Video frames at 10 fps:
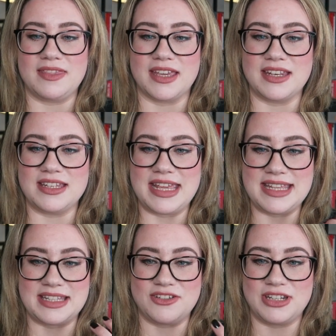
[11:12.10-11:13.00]
It
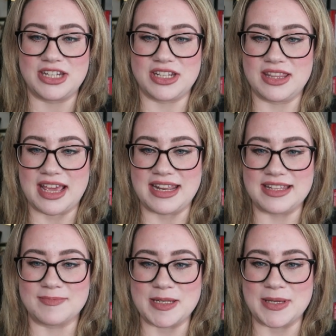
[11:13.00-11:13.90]
is a tradition, and
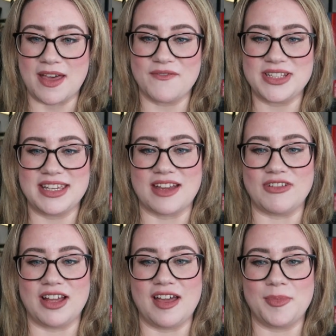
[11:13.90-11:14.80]
it is meant to be comforting
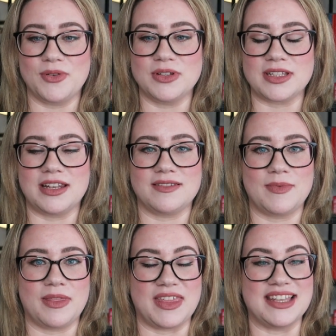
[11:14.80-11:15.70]
and reliable
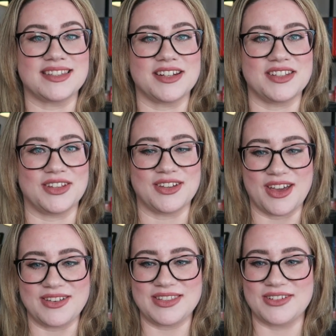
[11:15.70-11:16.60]
with things such as a good
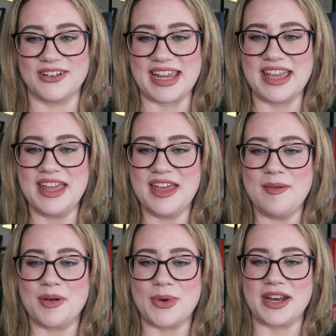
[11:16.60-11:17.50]
ghost story,
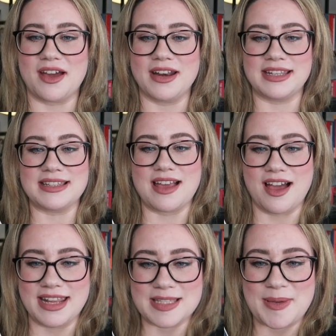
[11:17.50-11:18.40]
but when an
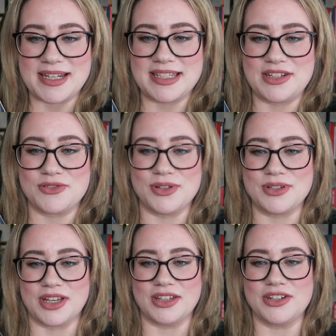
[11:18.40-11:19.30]
unexpected
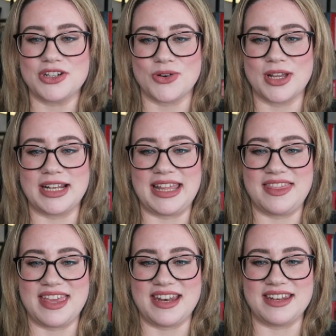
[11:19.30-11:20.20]
intruder, shockingly
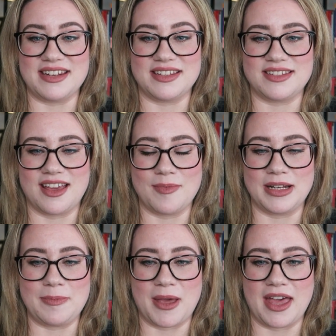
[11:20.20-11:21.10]
thin and
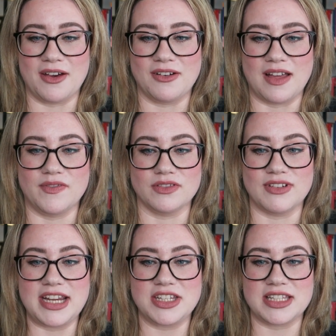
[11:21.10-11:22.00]
disturbingly pale and
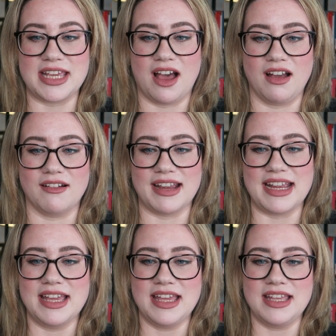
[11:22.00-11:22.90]
voraciously
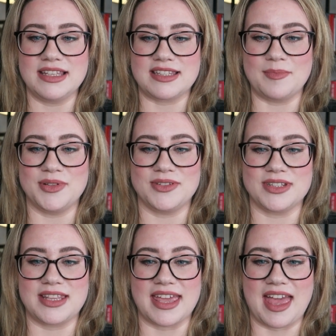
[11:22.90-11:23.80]
hungry, stumbles
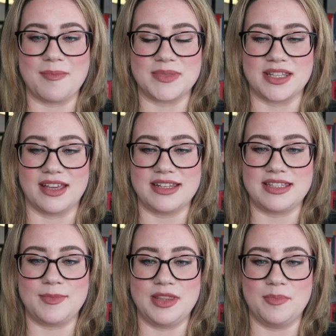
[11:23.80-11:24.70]
onto their campsite,
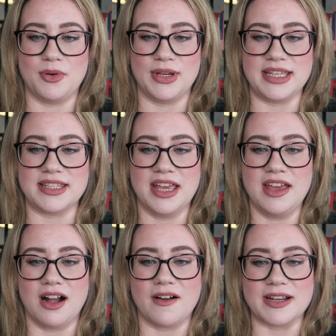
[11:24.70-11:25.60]
Tim and the boys
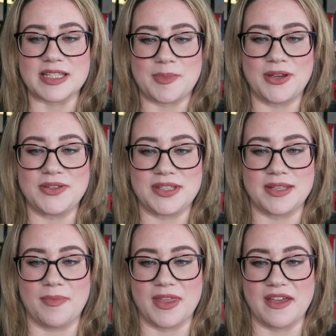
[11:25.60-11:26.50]
are exposed to
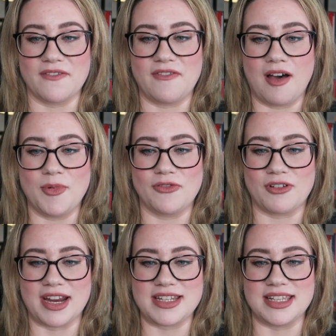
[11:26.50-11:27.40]
something far more
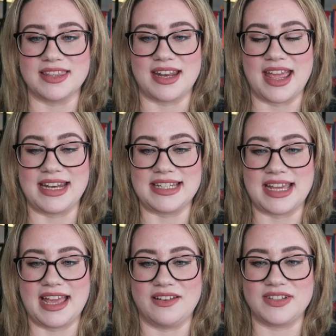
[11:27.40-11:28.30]
frightening than any
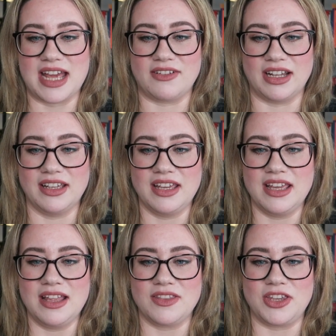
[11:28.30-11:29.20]
tale of terror:
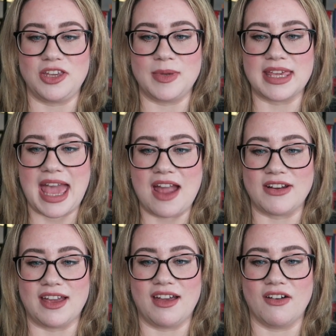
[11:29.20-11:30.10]
the human
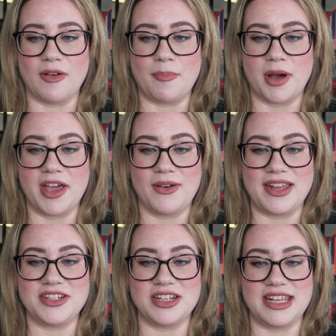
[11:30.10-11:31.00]
carrier of a
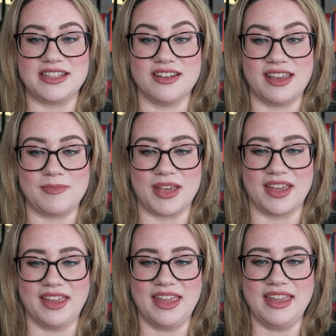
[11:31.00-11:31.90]
bioengineered
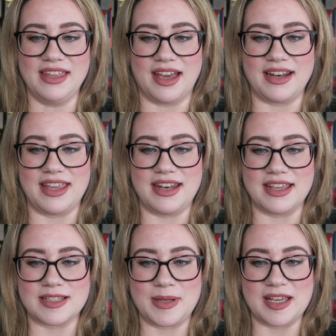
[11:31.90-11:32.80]
nightmare, an
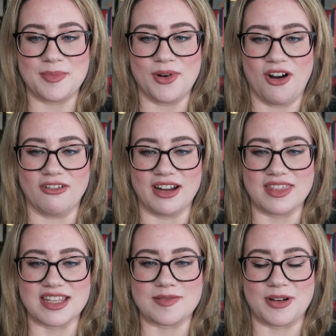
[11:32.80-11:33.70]
inexplicable horror
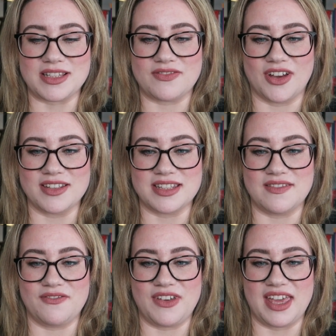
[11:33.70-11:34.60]
that spreads faster
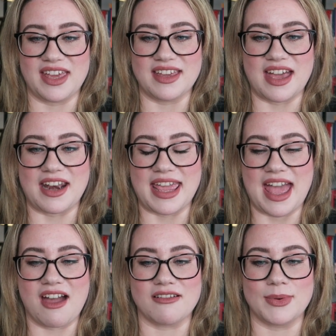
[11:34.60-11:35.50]
than fear, and a
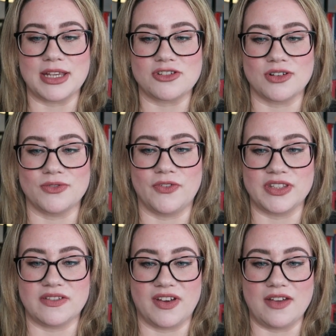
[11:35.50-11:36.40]
harrowing struggle
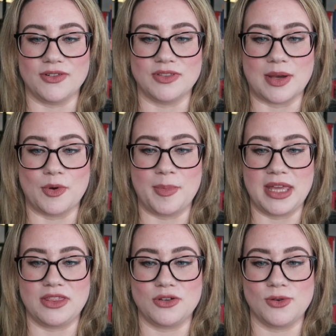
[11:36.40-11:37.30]
for survival that will
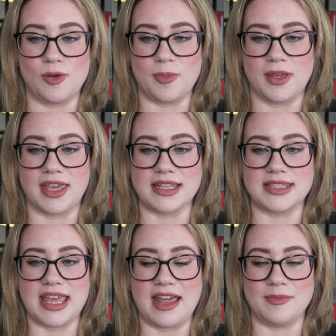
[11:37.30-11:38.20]
pit the troop
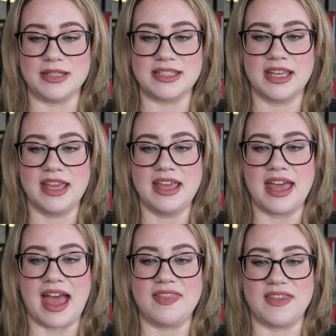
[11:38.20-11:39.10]
against the elements
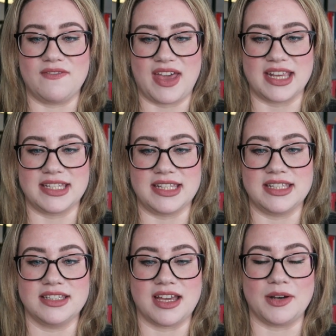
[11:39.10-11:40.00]
and the infected
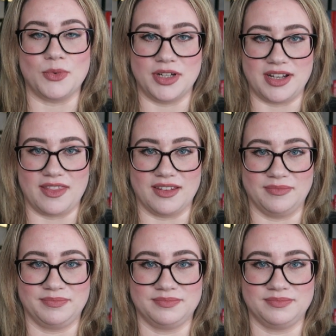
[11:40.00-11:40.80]
and one another.